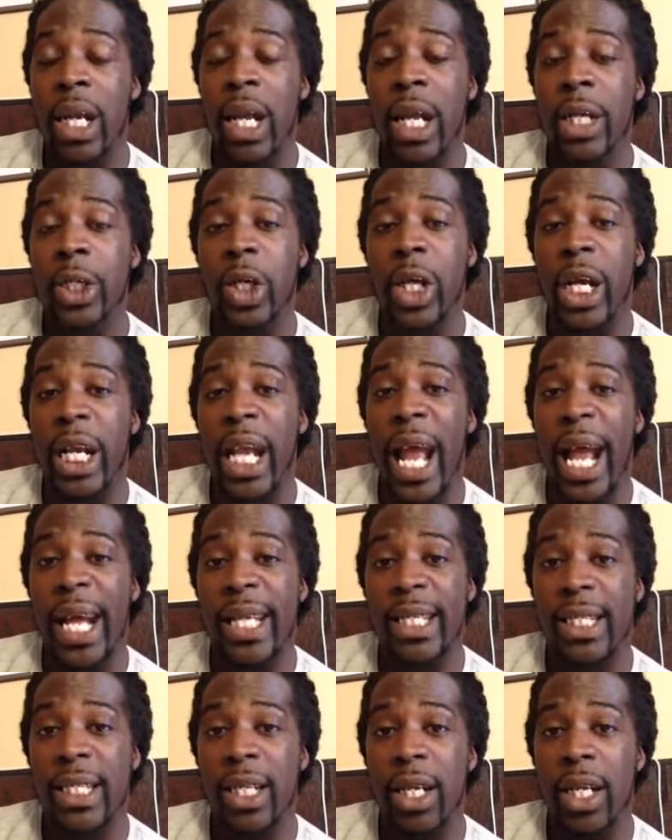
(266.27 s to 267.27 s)
You can
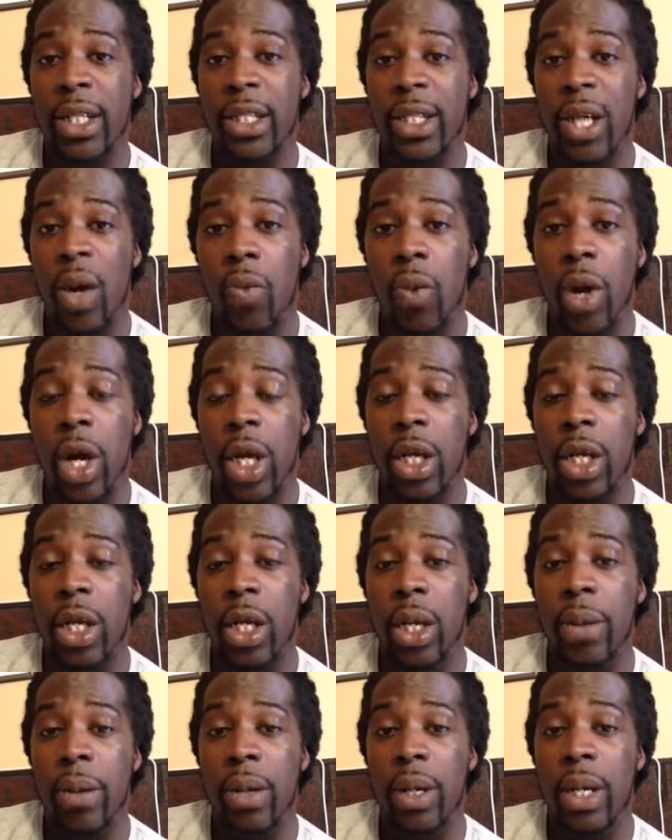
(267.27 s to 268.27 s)
ask someone,
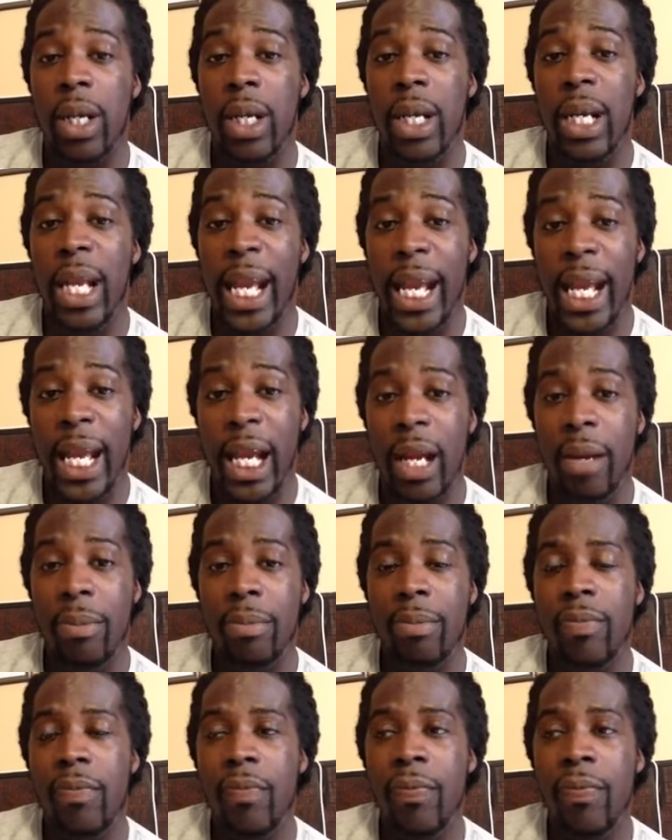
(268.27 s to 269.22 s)
name